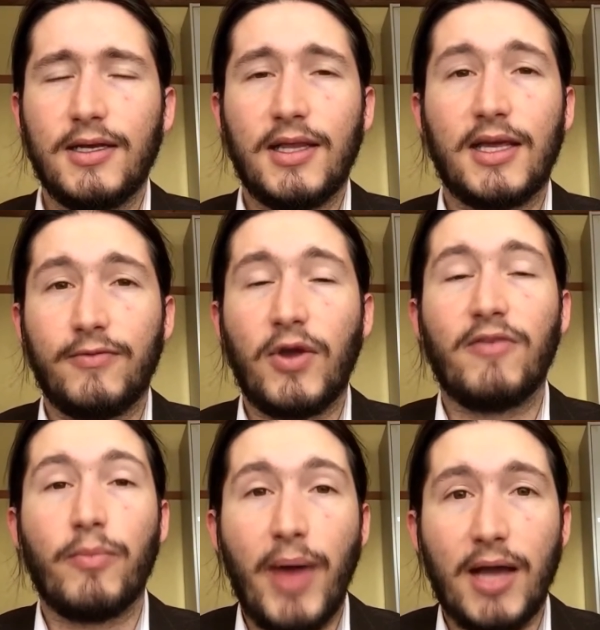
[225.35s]
like if you have
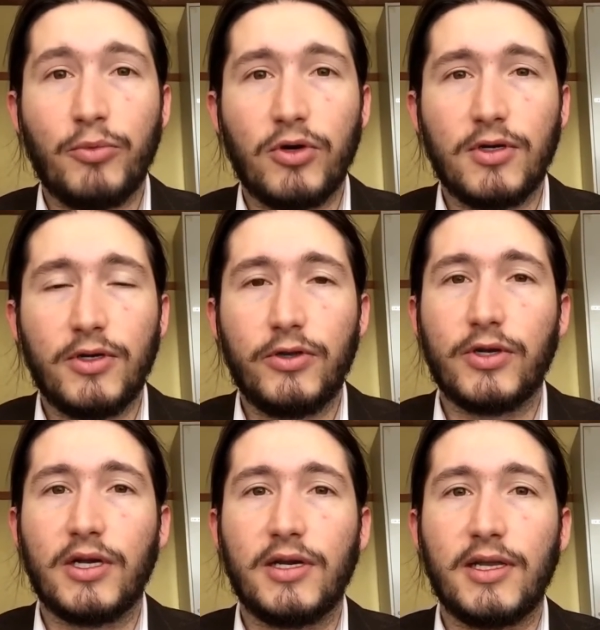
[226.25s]
a MacBook, you're
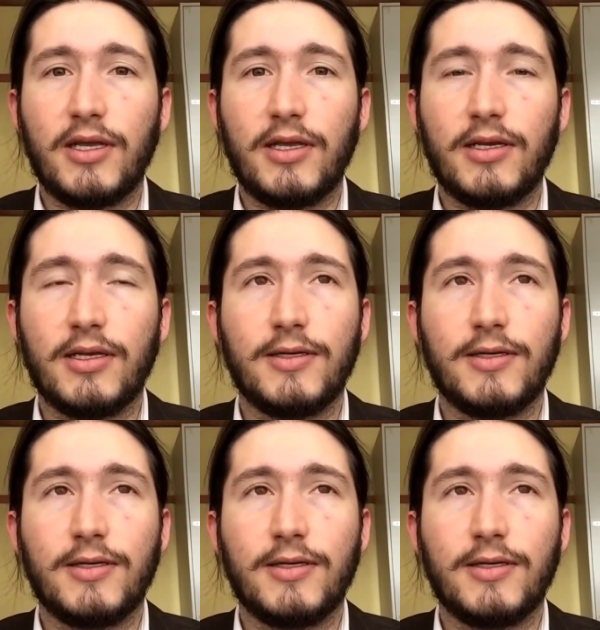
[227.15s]
gonna need